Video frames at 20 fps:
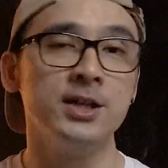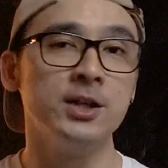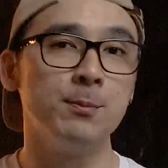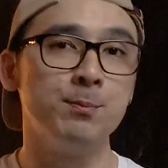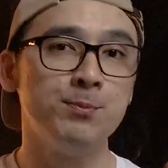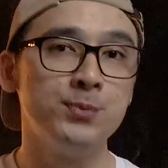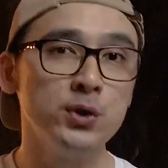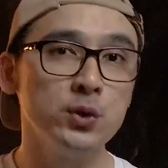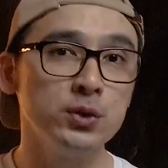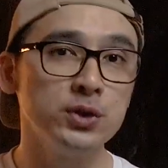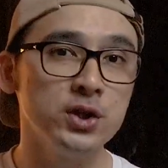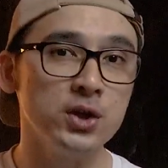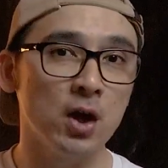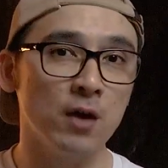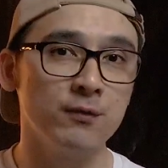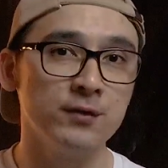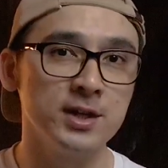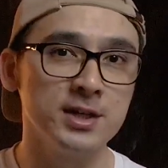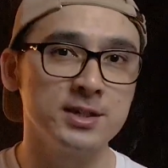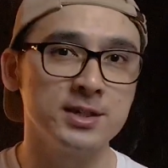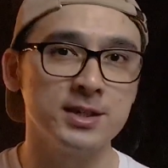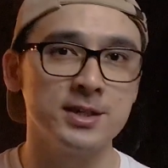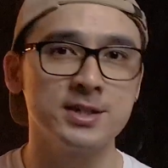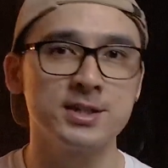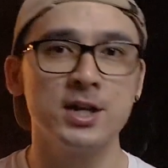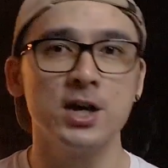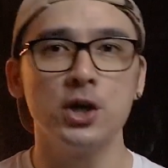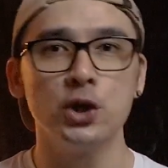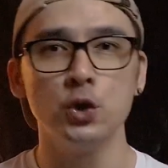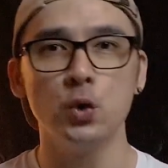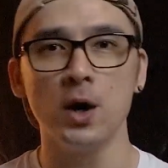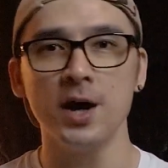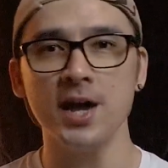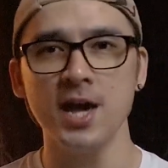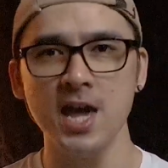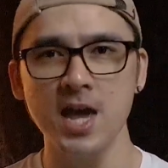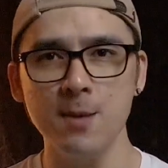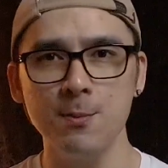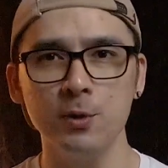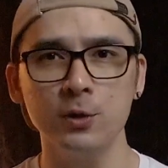And the beauty of this is you
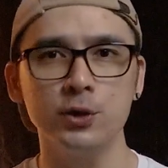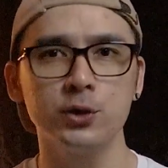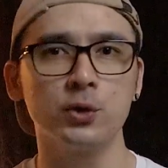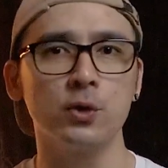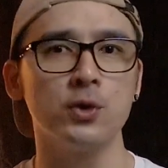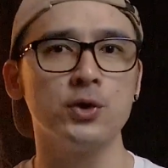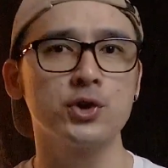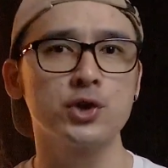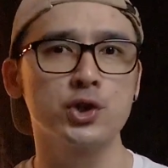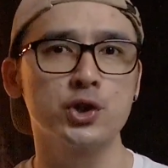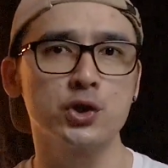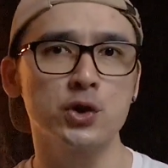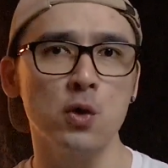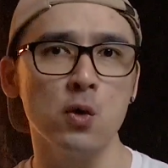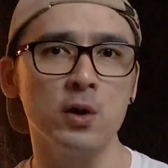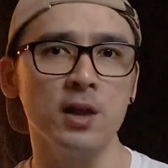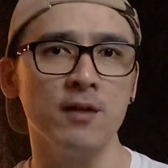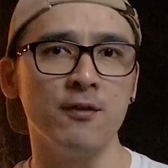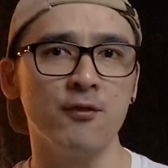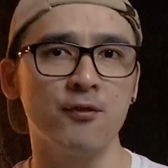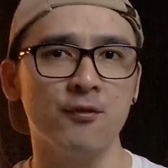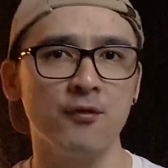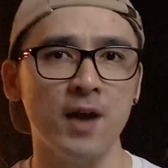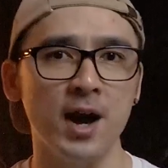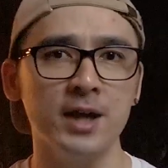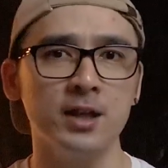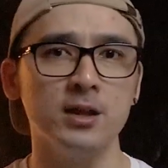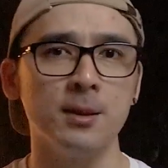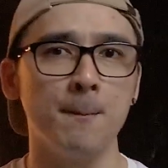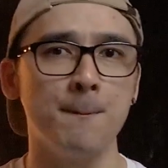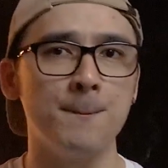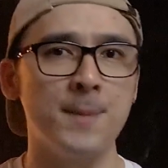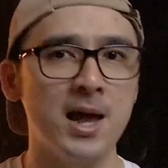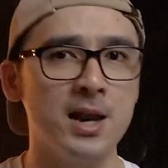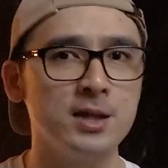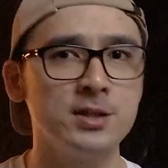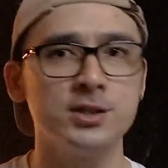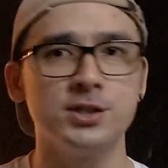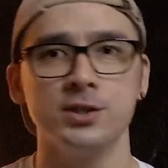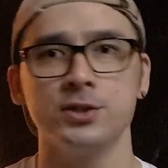are able to control and find the
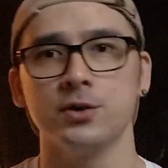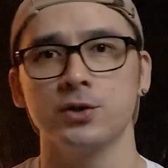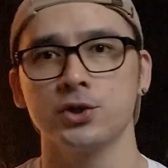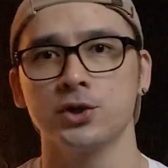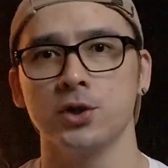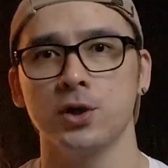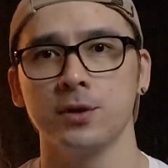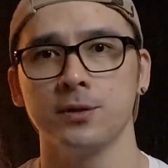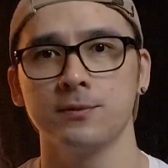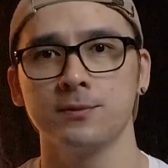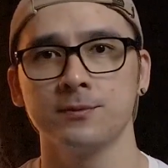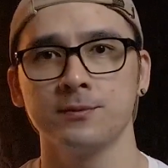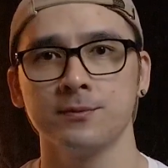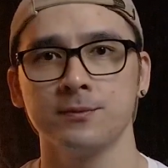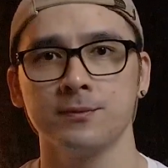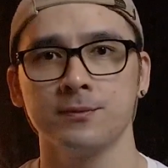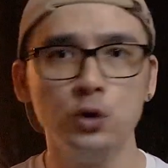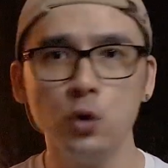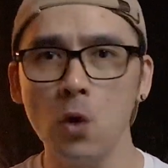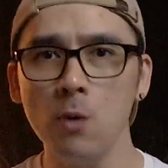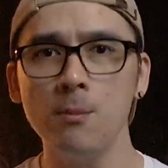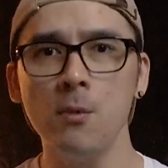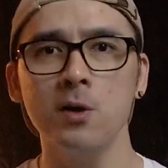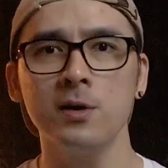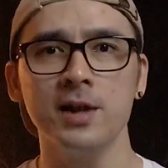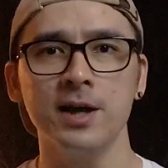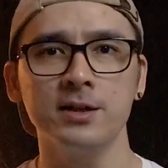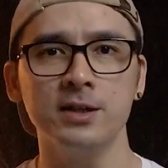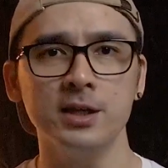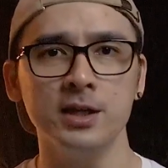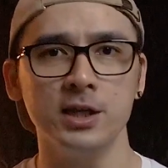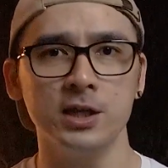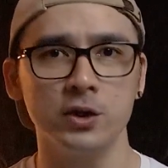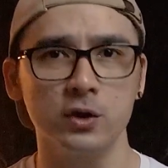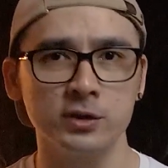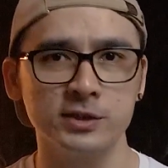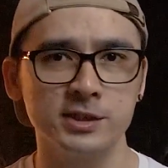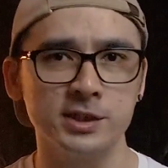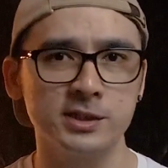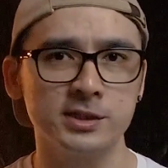balance in your shot. No more lighting
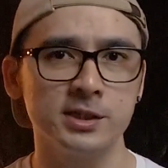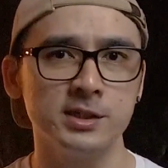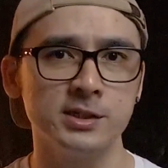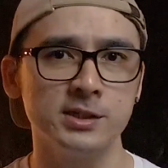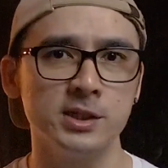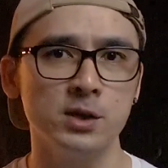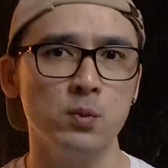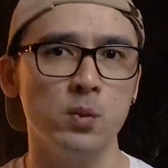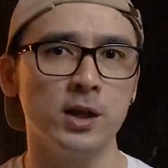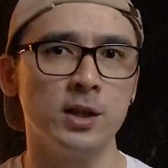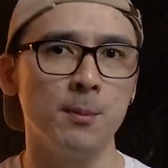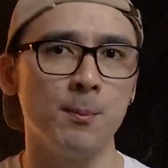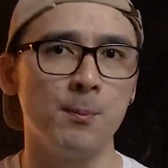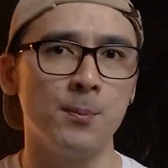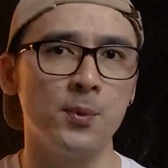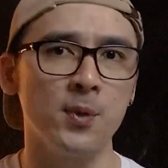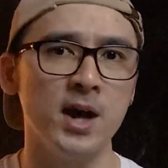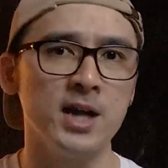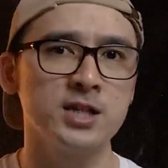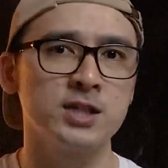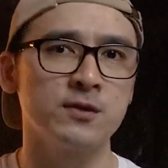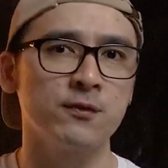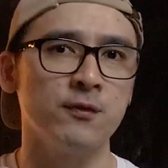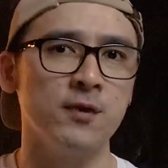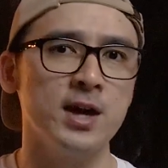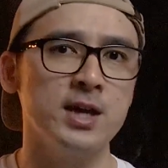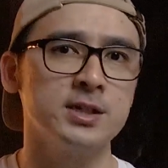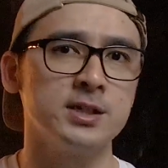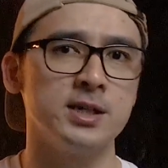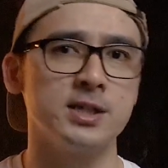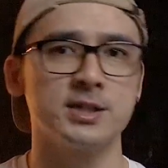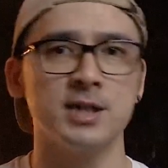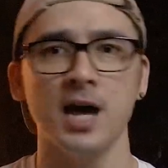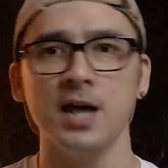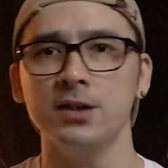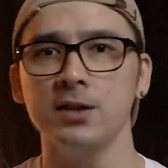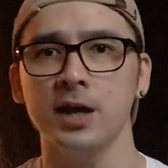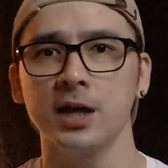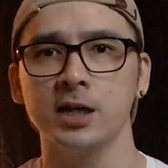inconsistency where the bride's face is